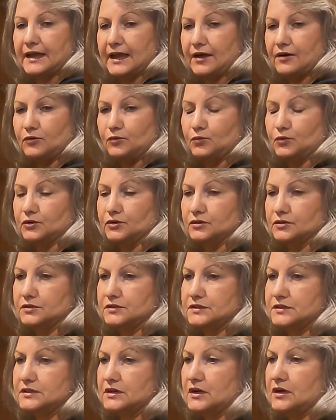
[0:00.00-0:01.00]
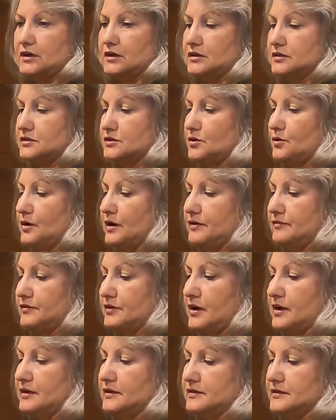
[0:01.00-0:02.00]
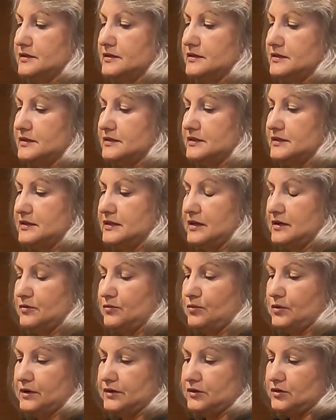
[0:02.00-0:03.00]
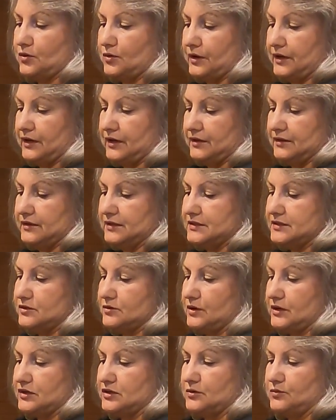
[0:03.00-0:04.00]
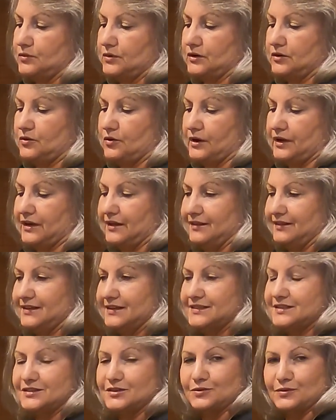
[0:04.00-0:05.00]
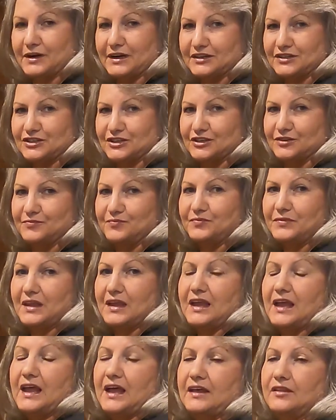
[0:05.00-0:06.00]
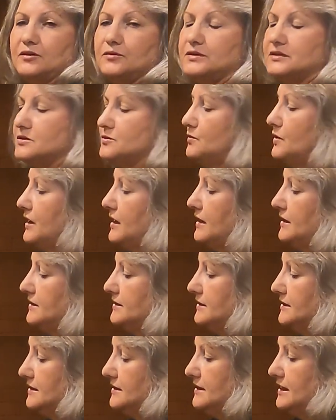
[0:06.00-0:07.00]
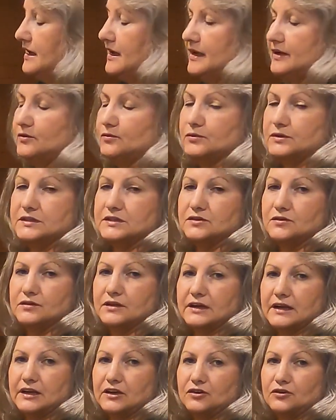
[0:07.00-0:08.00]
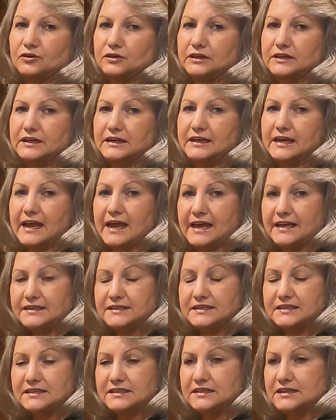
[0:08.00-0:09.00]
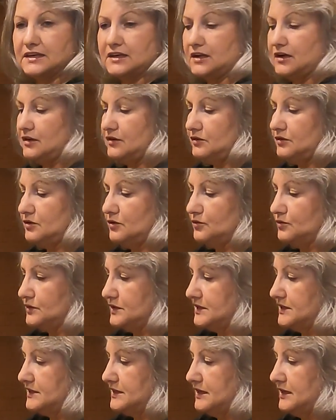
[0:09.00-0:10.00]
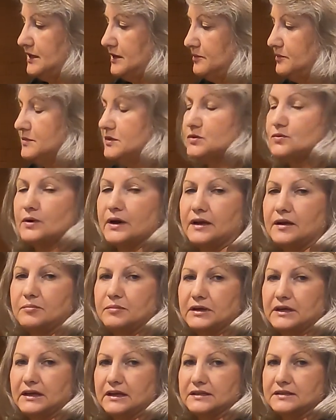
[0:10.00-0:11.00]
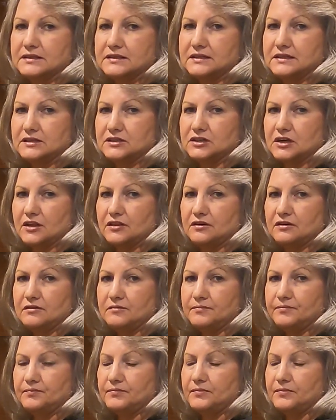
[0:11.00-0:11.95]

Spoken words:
downwards. So I've got one going in this direction, one going in this direction. And the reason why I did that was so that I could nest those seams right up against each other,